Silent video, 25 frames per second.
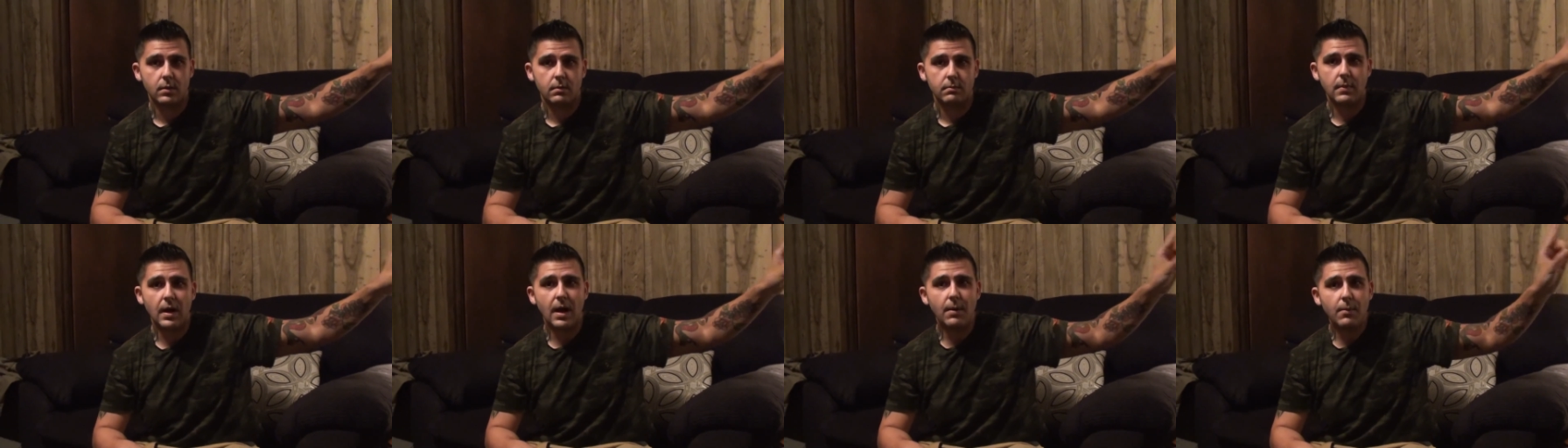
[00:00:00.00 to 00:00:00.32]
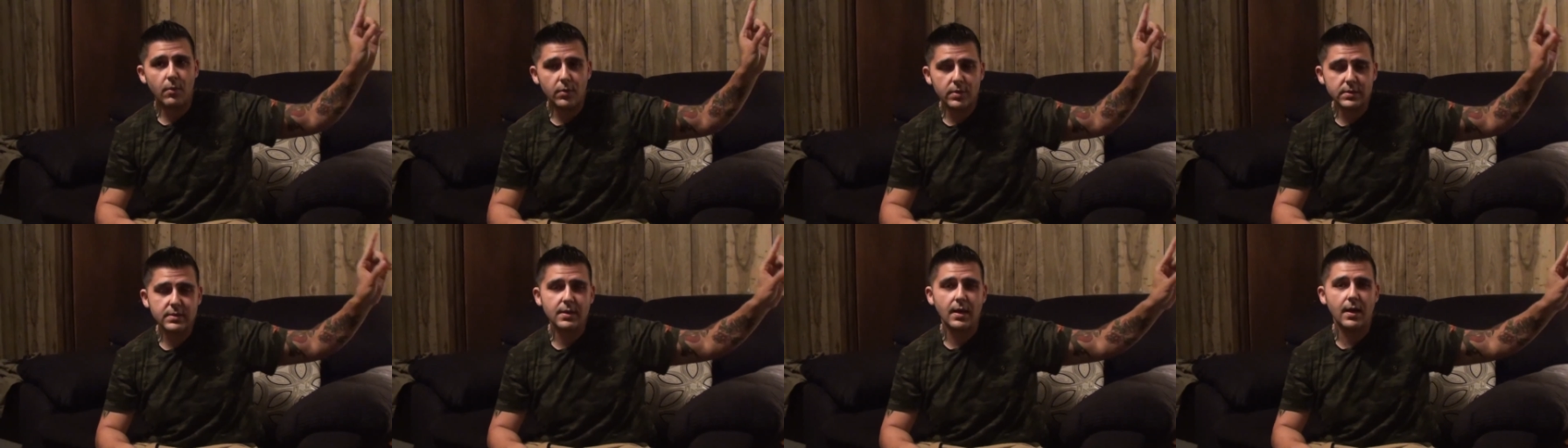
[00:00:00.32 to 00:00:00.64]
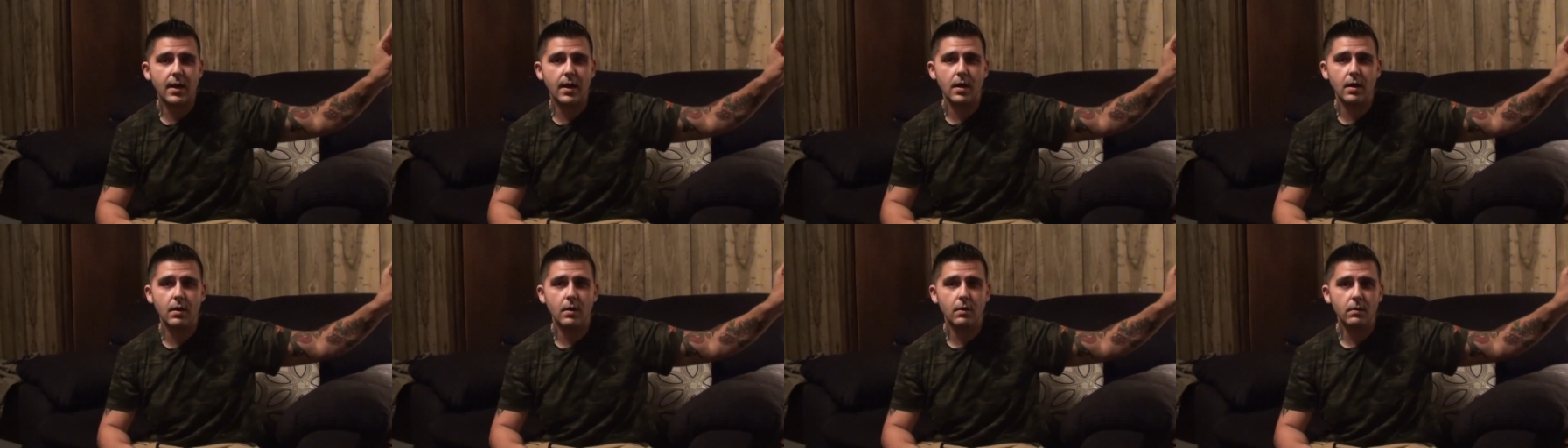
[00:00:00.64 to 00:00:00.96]
Mama was a
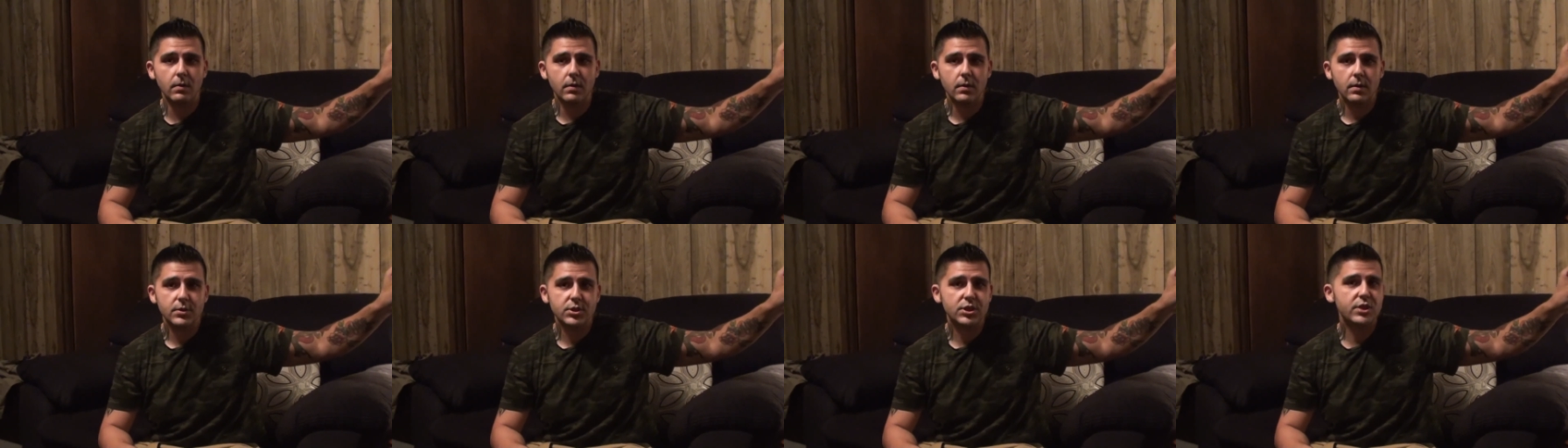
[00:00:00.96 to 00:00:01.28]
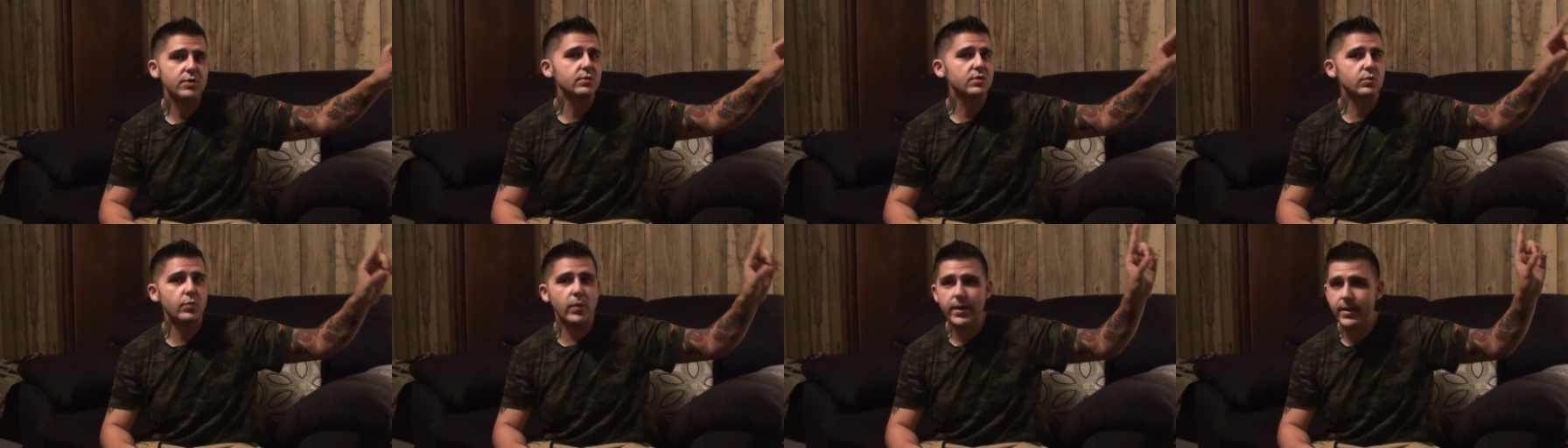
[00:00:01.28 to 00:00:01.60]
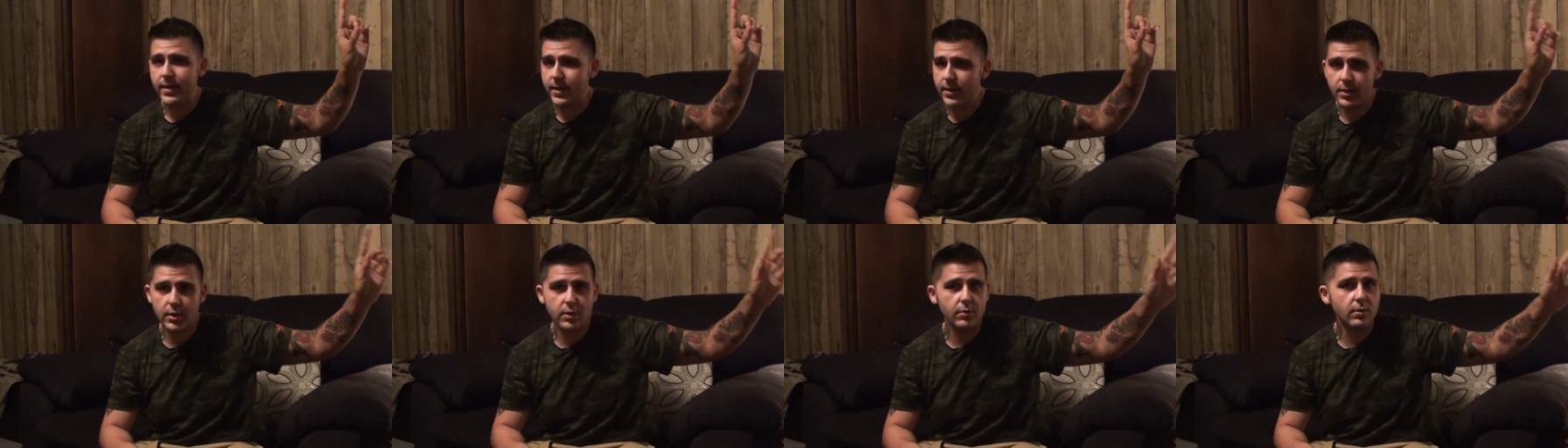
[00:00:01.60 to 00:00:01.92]
hoe. She was
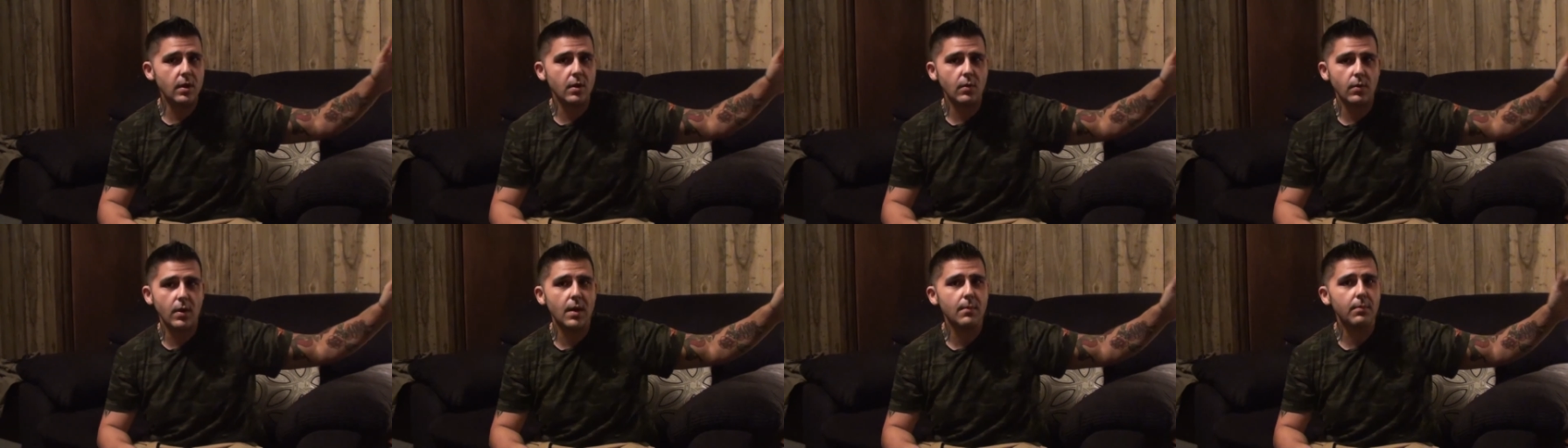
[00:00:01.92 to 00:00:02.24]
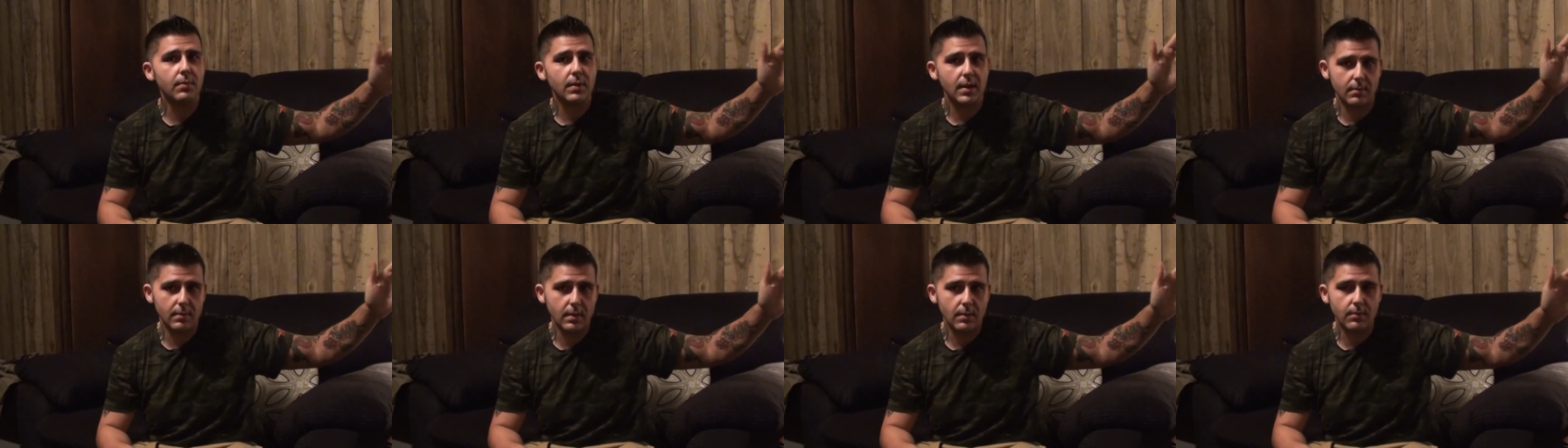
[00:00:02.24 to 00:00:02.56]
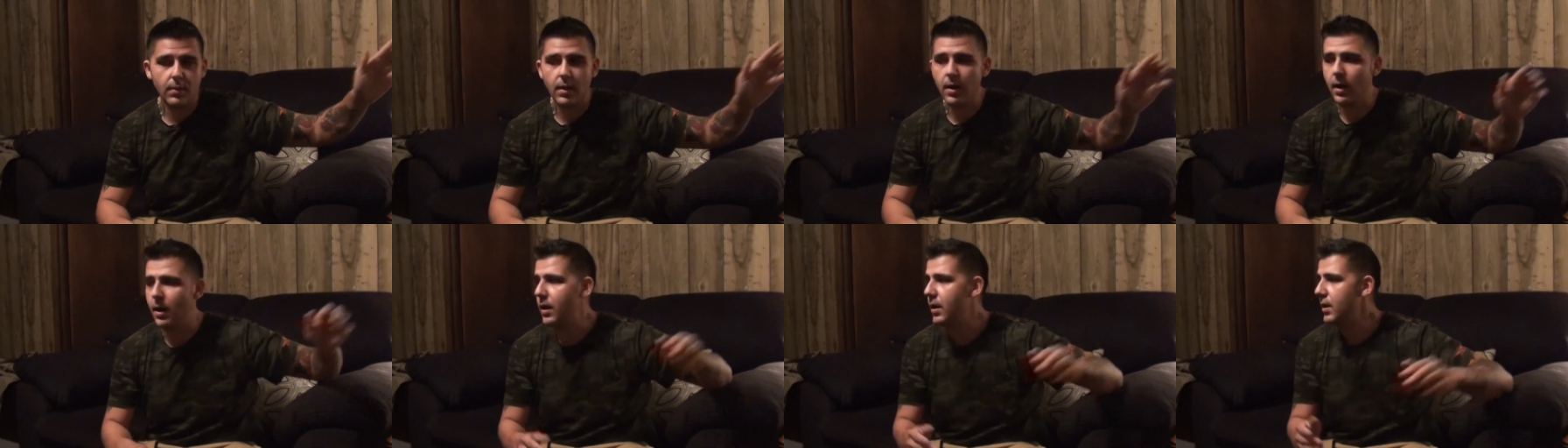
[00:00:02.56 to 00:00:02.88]
weekend, you know what, blah, blah,
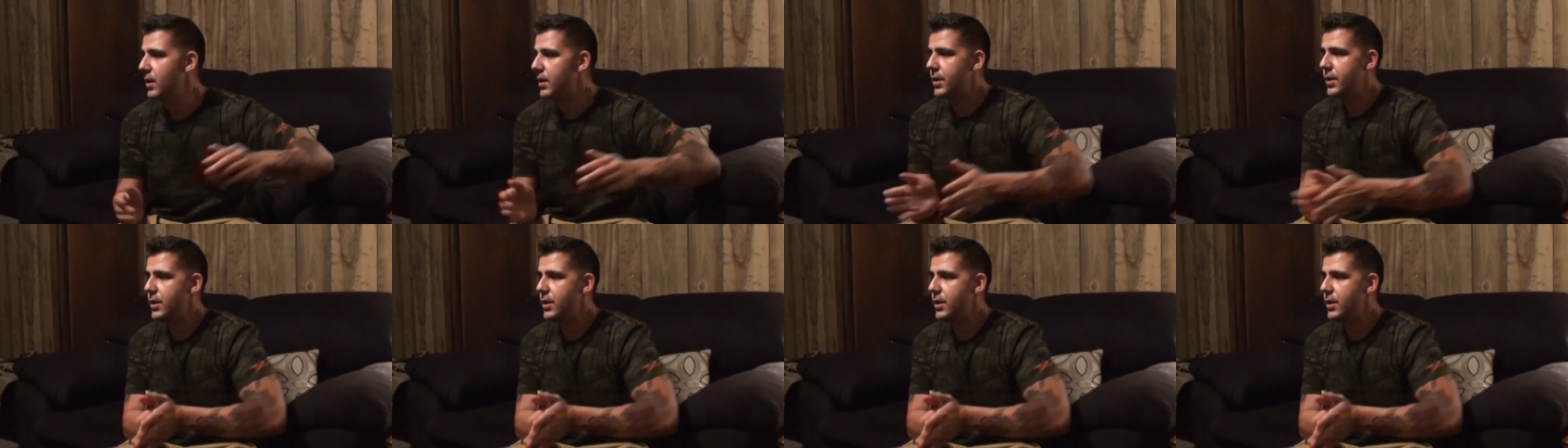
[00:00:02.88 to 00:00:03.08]
blah.